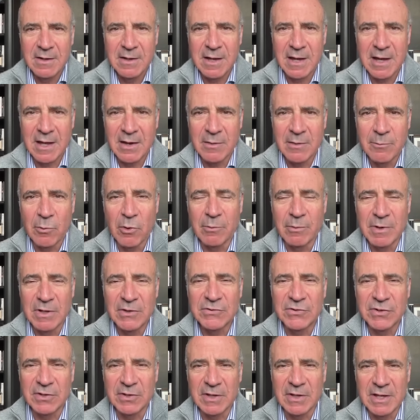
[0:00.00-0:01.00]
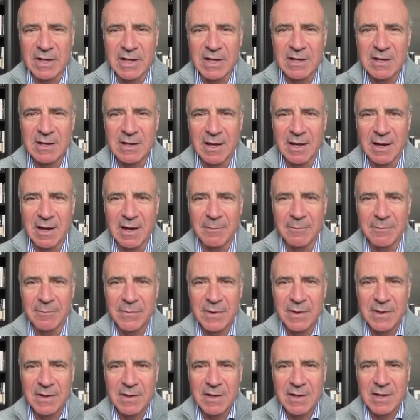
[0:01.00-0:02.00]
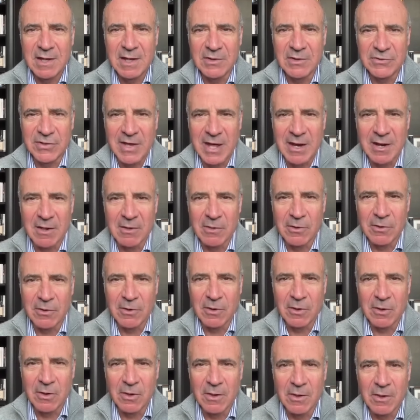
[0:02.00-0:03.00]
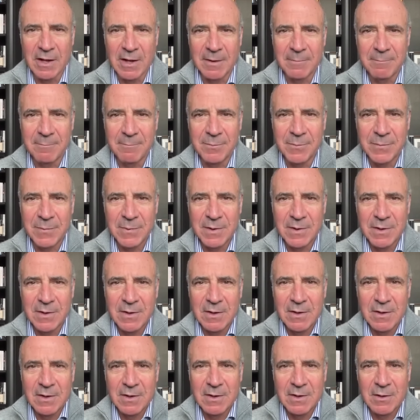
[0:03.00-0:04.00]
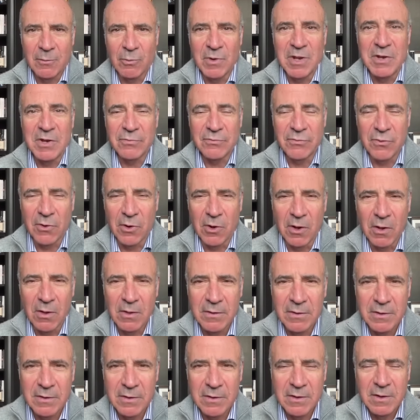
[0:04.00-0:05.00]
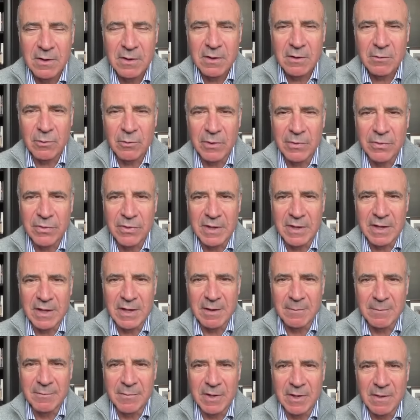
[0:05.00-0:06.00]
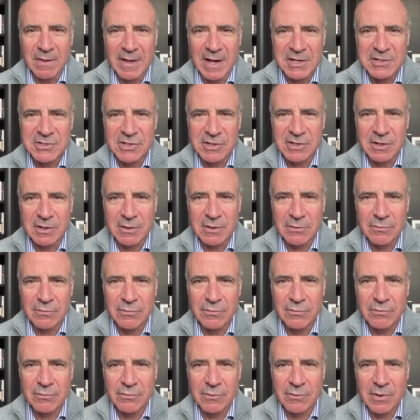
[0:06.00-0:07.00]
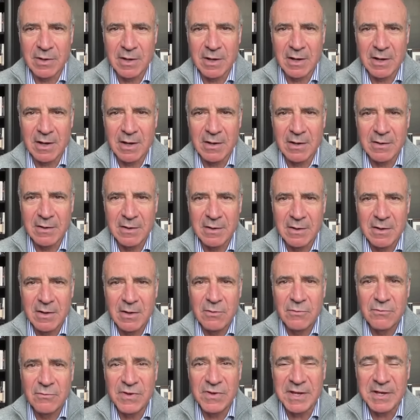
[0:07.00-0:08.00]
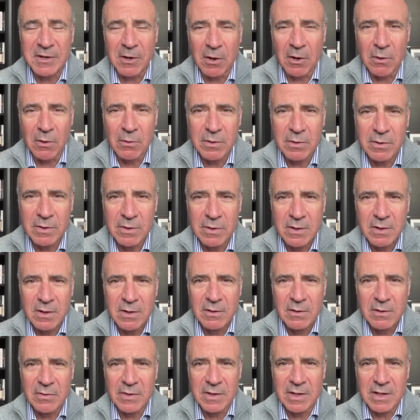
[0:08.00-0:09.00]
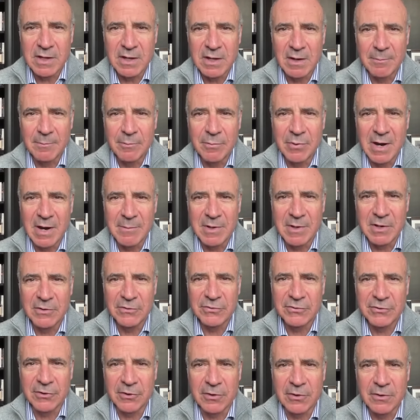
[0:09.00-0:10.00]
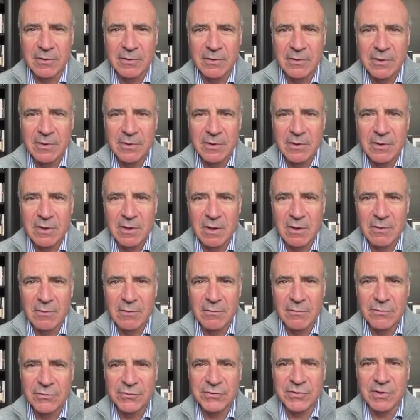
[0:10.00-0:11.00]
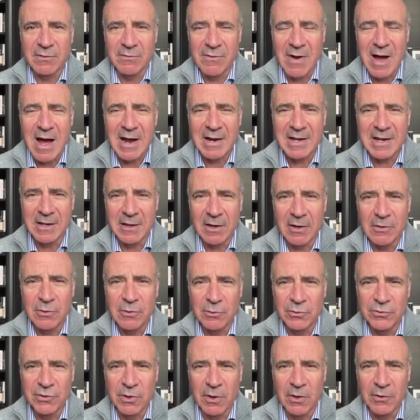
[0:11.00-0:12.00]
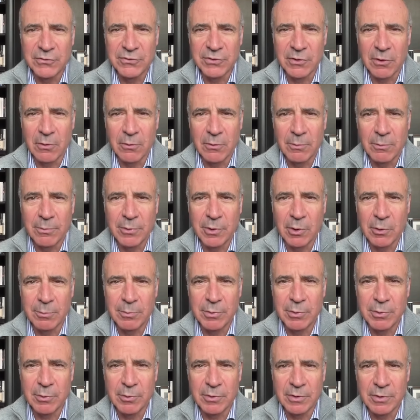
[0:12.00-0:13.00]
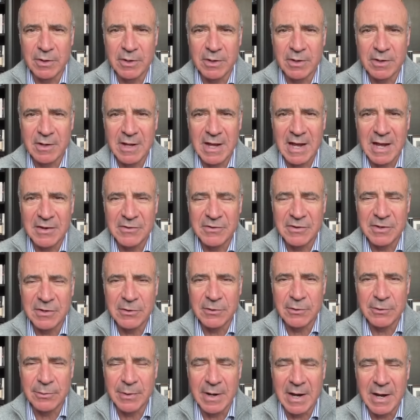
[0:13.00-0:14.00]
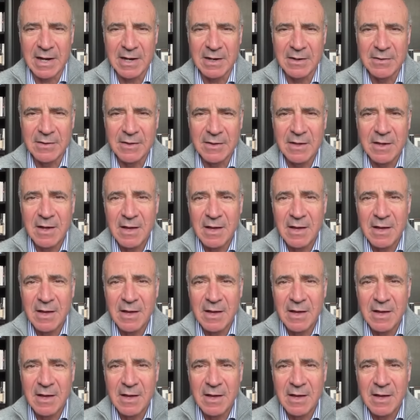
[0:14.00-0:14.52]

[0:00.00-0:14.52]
And more recently, um, he's had a little um, windfall with the election of uh, Fico, the prime minister of Slovakia, who's also pro Putin, anti Ukraine.